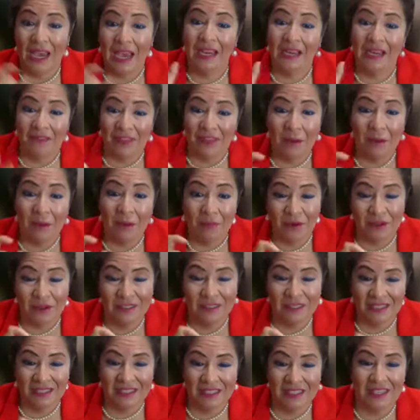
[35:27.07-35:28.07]
And if that
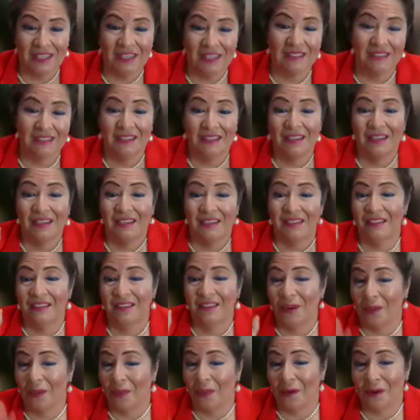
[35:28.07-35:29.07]
person says,
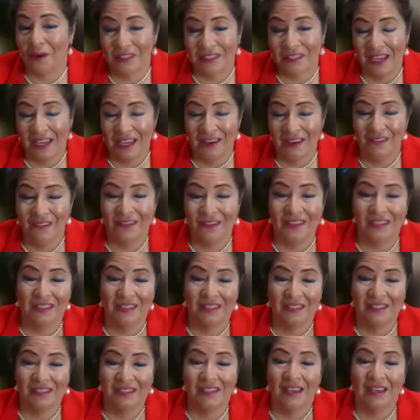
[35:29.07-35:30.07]
Thursday
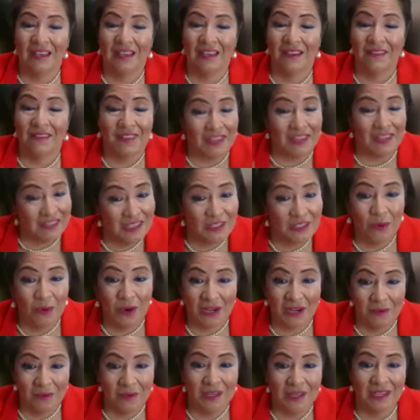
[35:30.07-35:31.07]
evenings, if they say
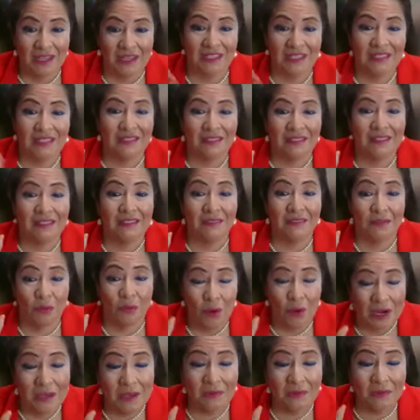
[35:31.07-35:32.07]
20 minutes, then
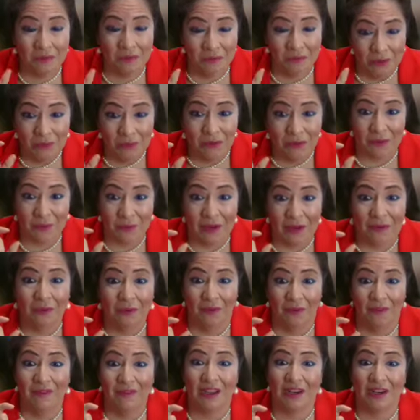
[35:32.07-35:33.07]
be
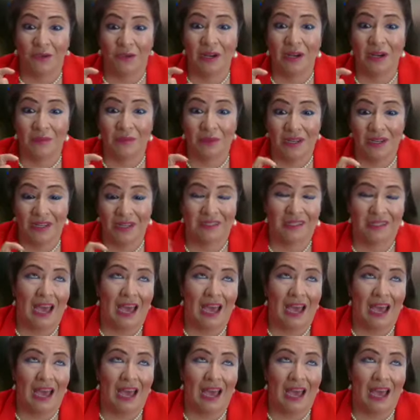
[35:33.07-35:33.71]
respectful of that 20 minutes.